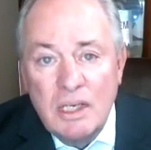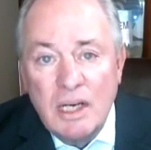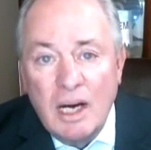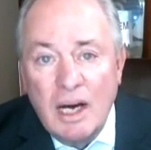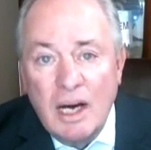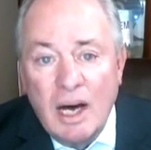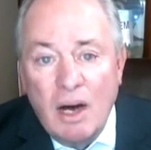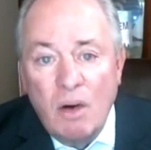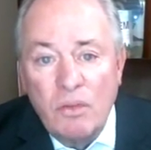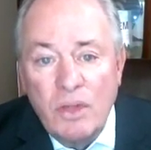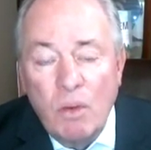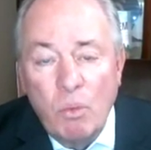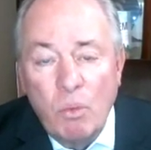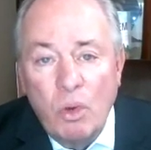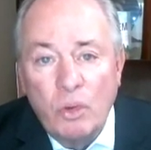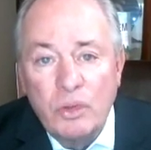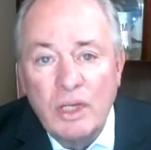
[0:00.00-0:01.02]
that
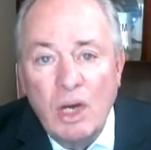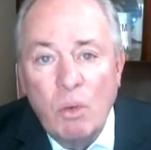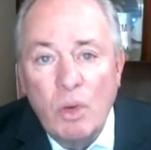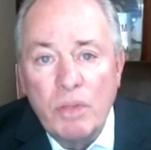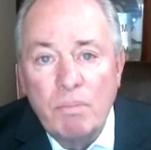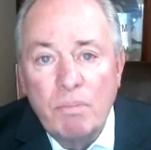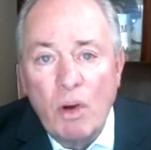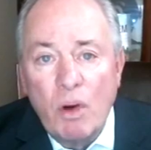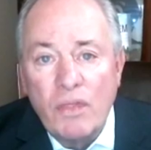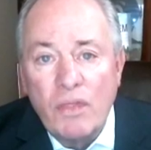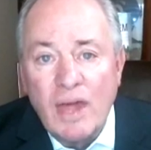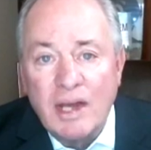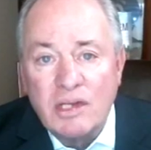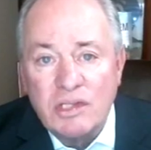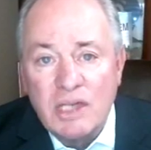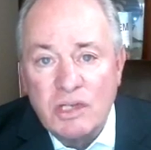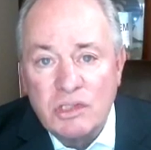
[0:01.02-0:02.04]
will deal with both
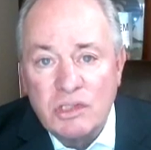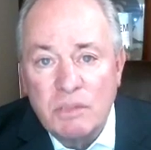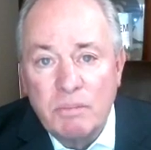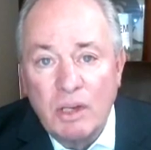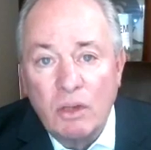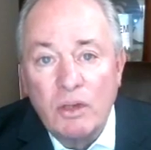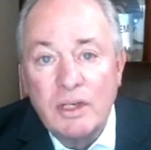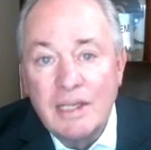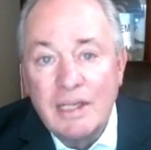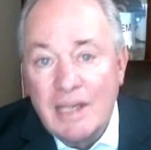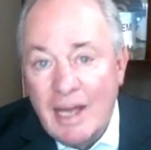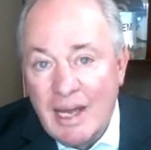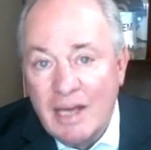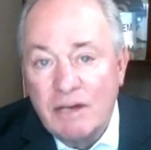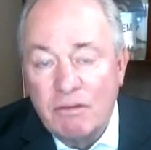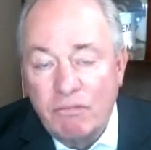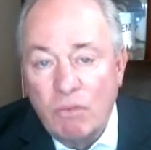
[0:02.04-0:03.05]
accessibility
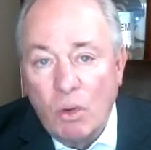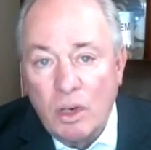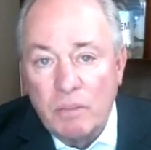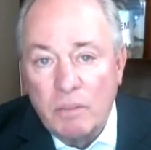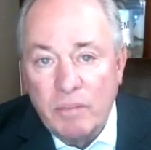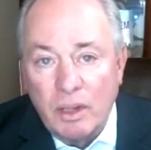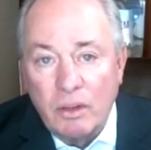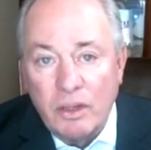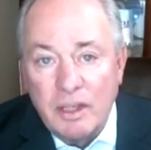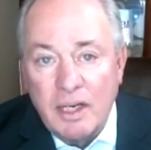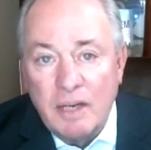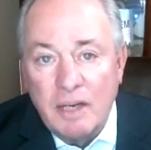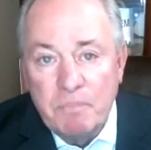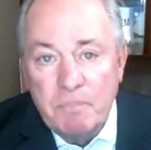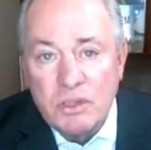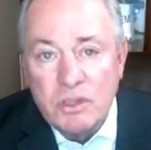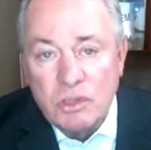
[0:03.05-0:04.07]
and affordability.
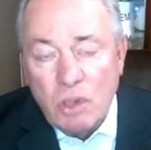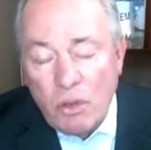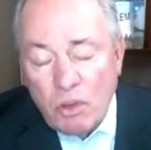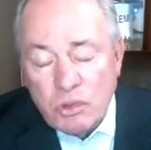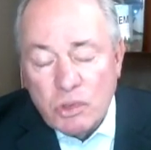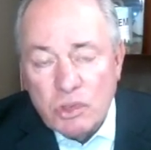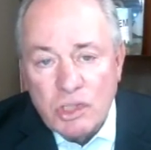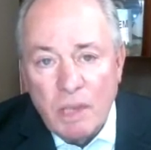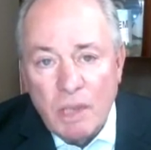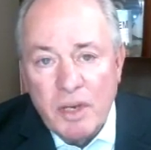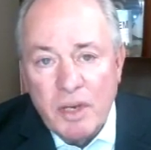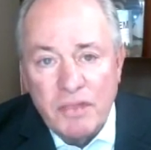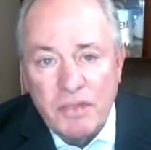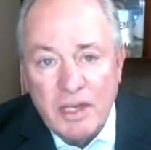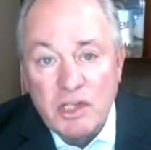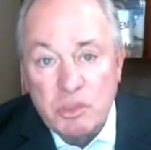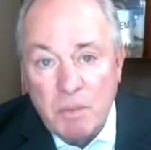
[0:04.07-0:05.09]
So those are some of the
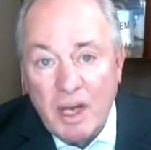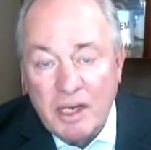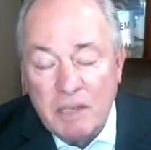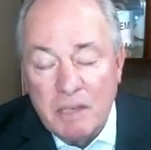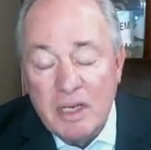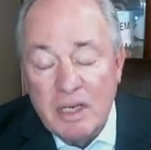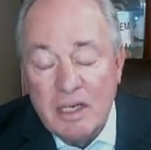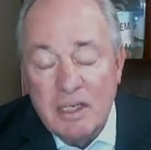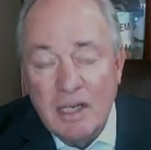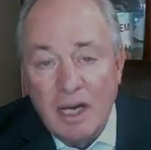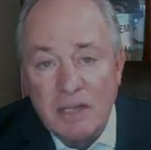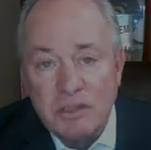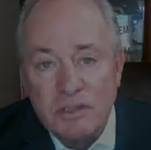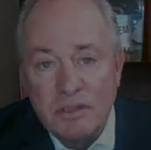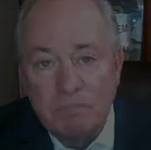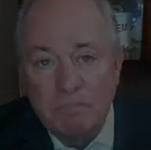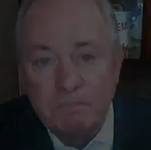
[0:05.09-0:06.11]
things my committee does.